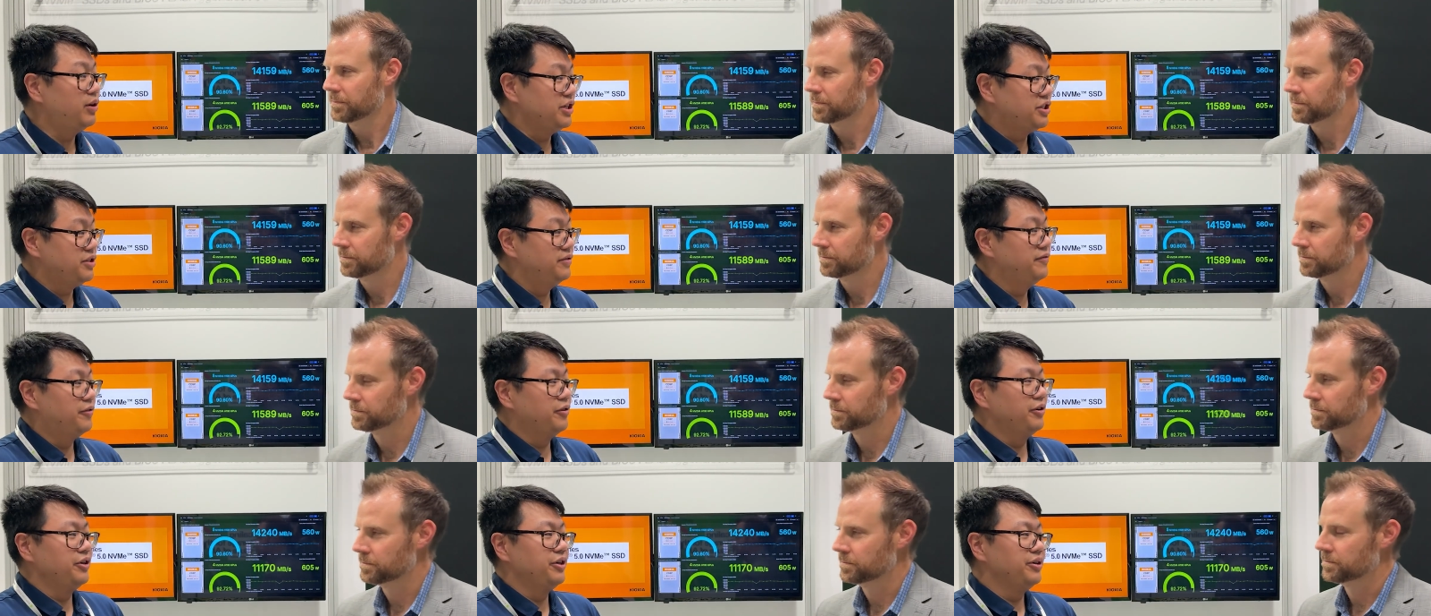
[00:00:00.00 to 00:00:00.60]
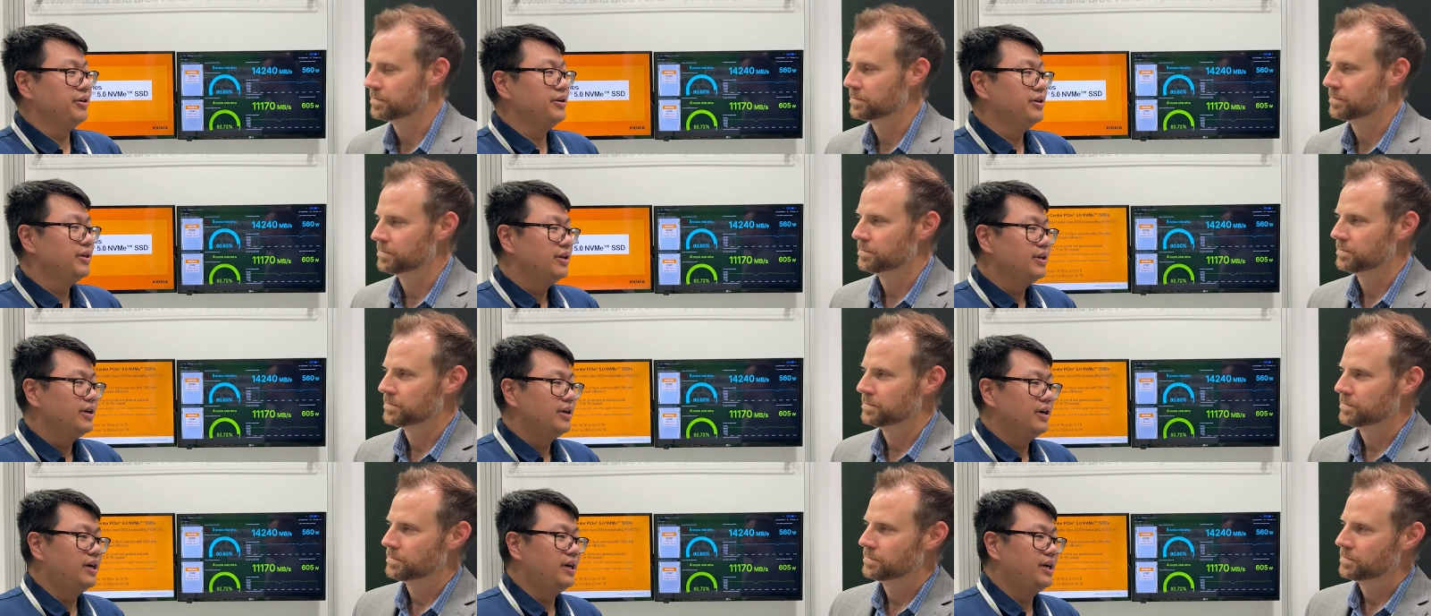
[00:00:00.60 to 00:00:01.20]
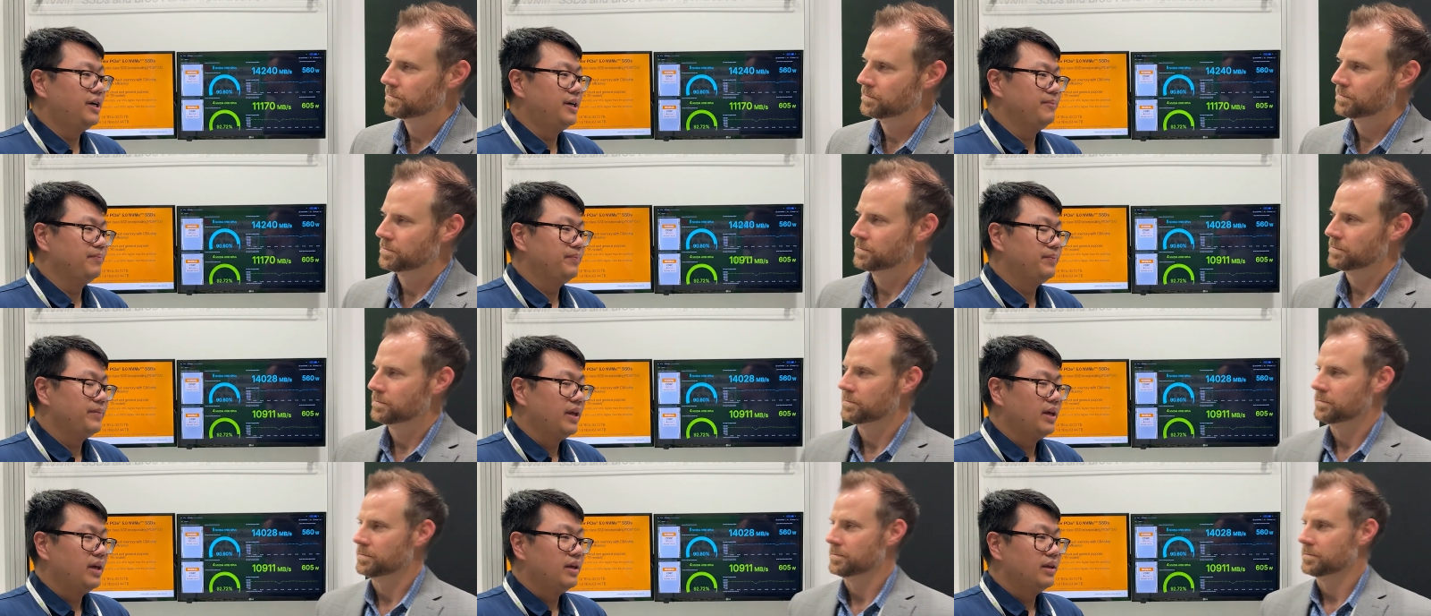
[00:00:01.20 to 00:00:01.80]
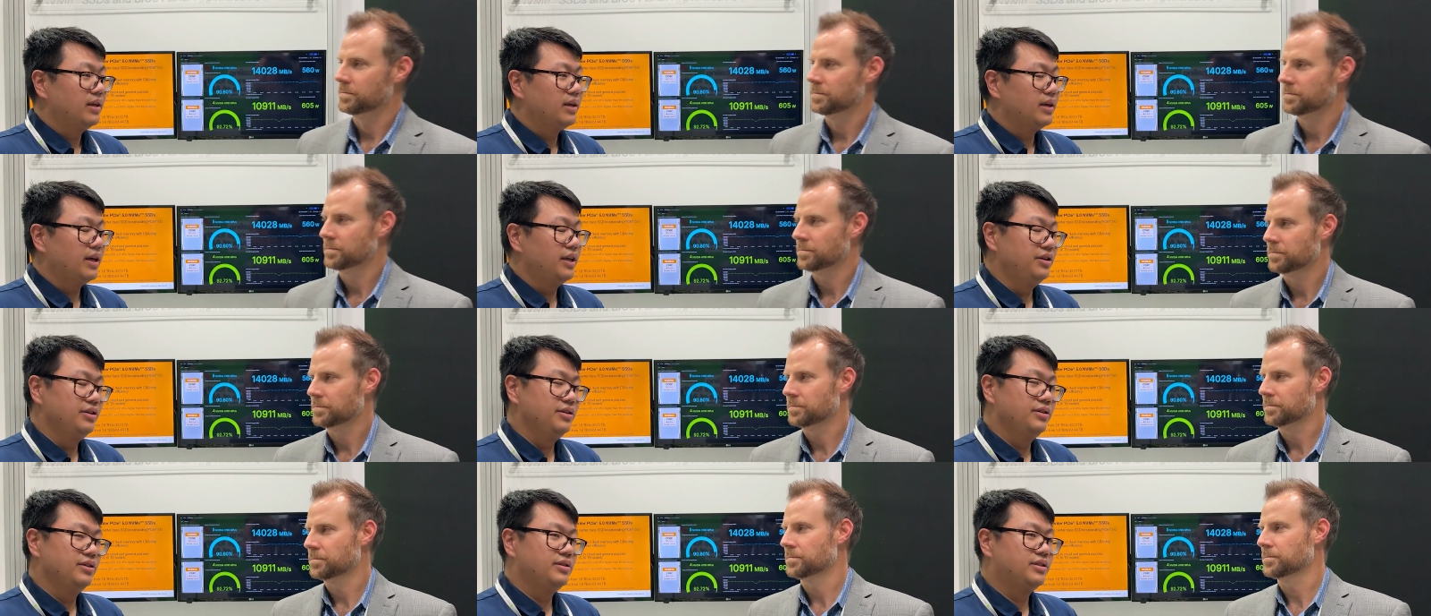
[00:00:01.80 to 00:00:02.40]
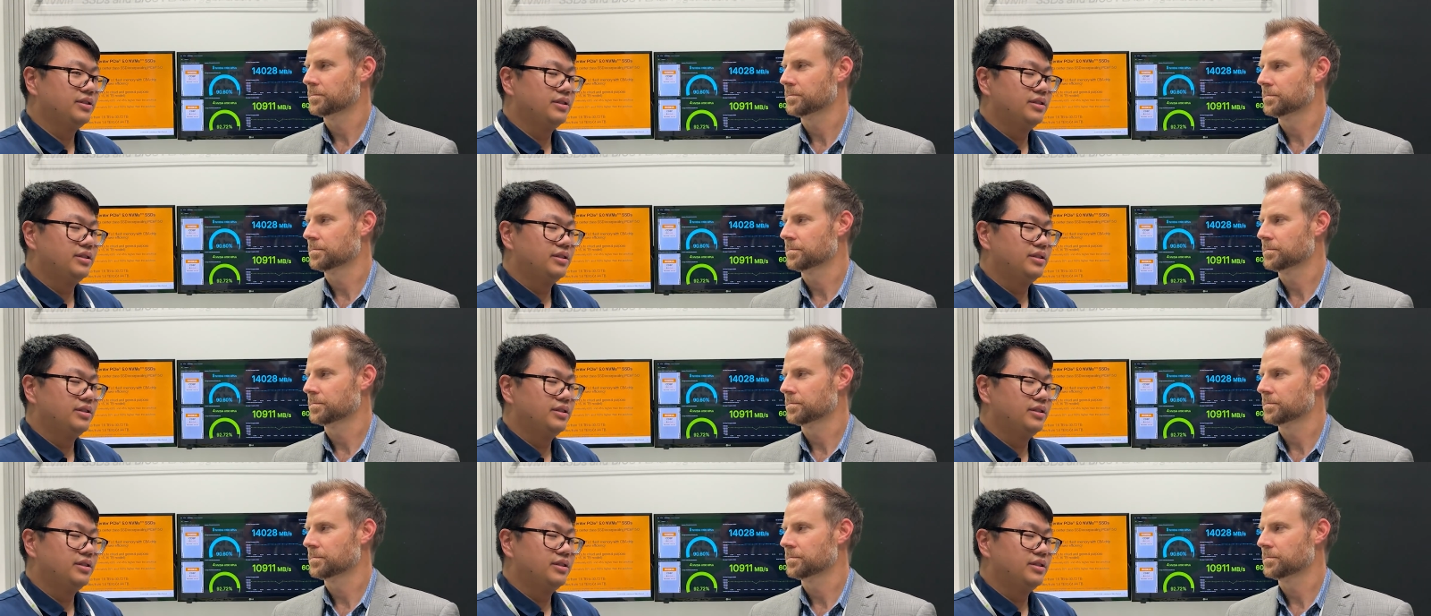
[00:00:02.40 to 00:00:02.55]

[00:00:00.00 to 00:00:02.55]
Speaker 1: question for you. Um, can you